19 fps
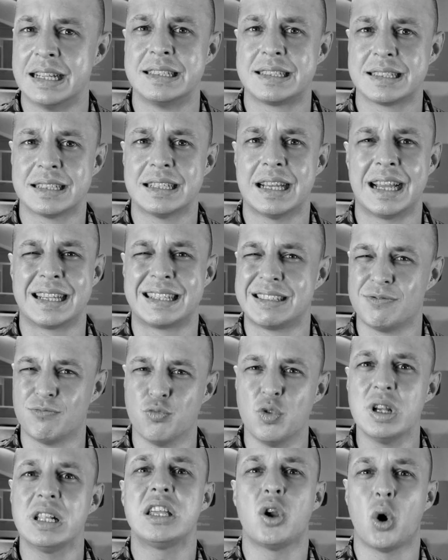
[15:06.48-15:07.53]
And I
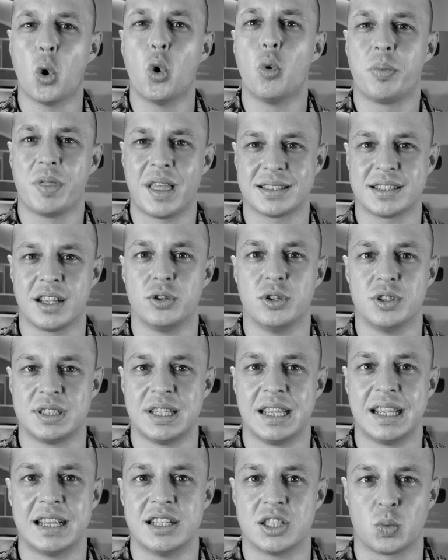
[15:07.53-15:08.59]
really hope that's how you
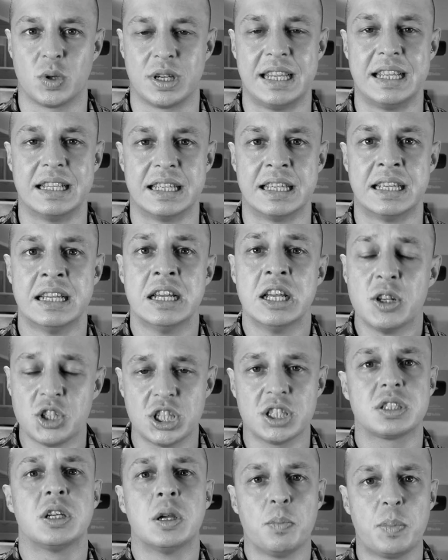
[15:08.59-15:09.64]
say it in Swahili.
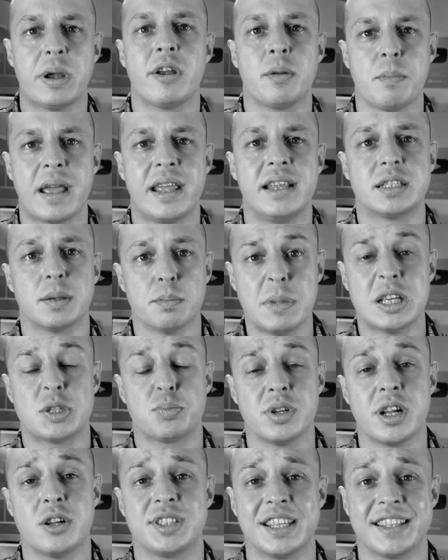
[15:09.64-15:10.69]
Just bear in mind,
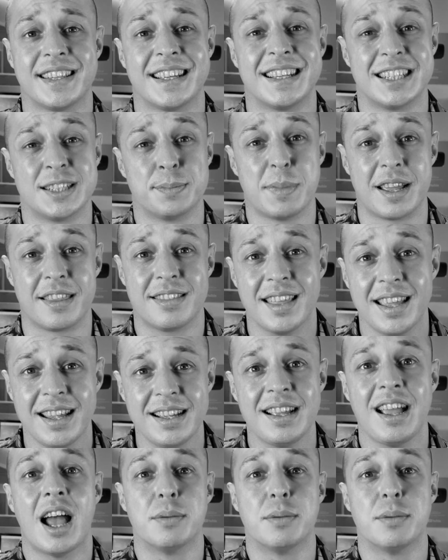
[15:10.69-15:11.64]
mispronouncing things is my thing.